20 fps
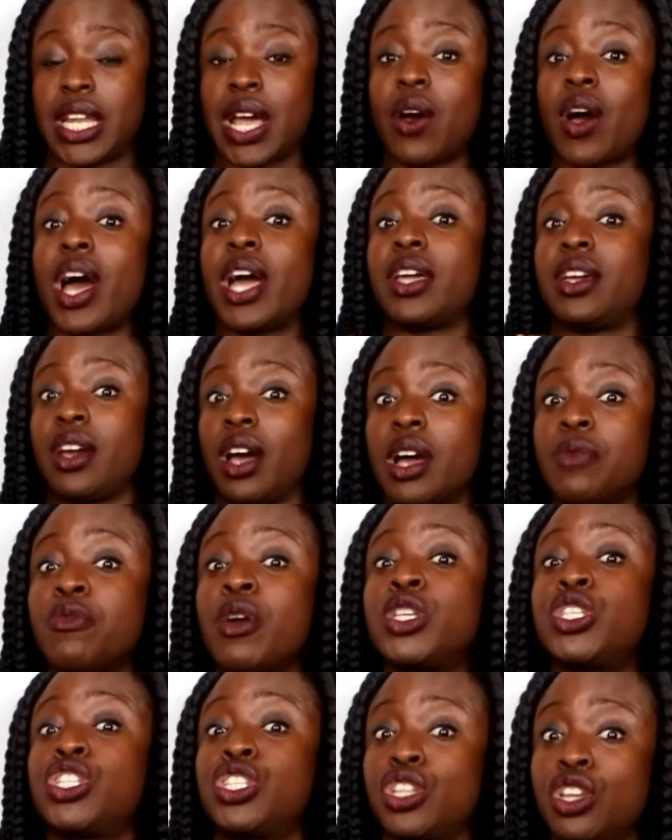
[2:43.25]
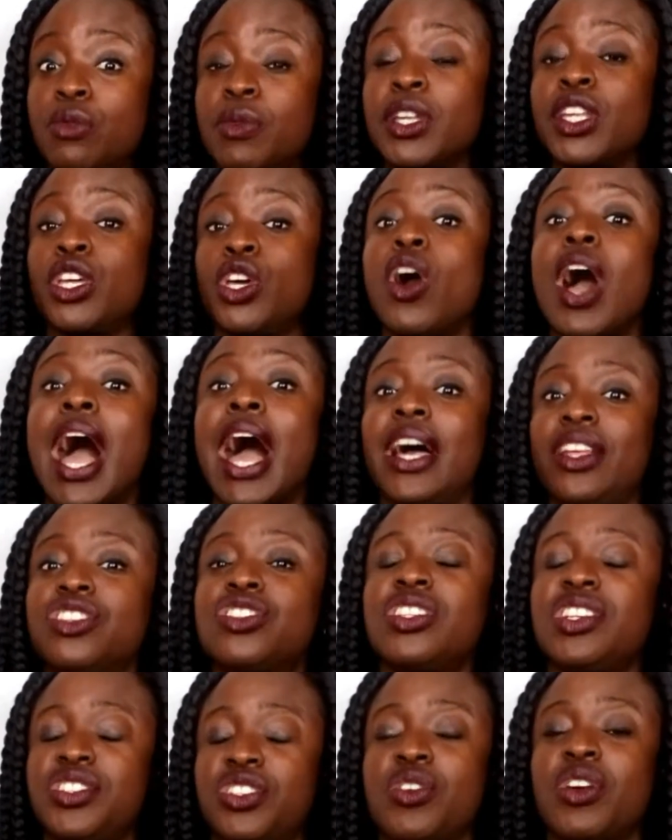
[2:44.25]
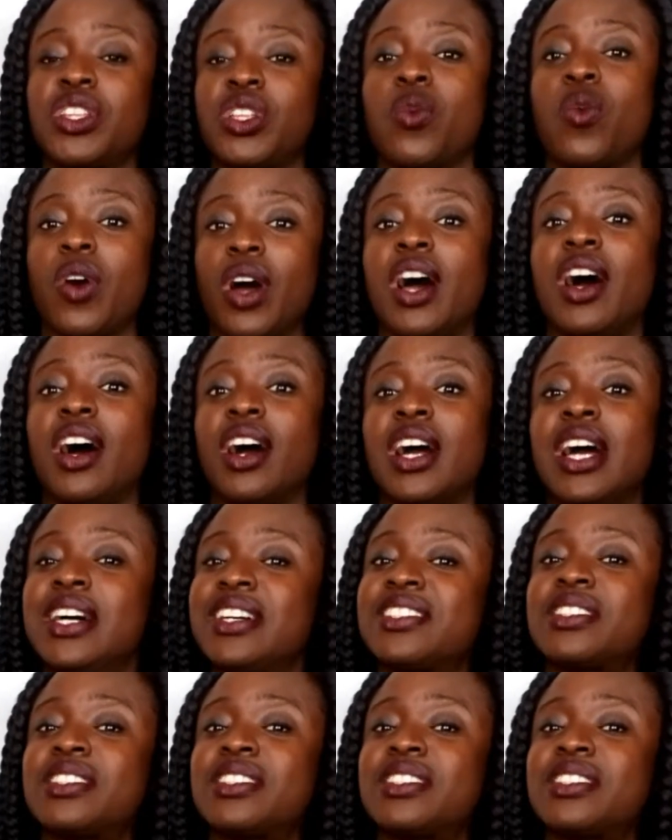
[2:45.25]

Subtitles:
Now, I'm assuming that you're actually doing the work.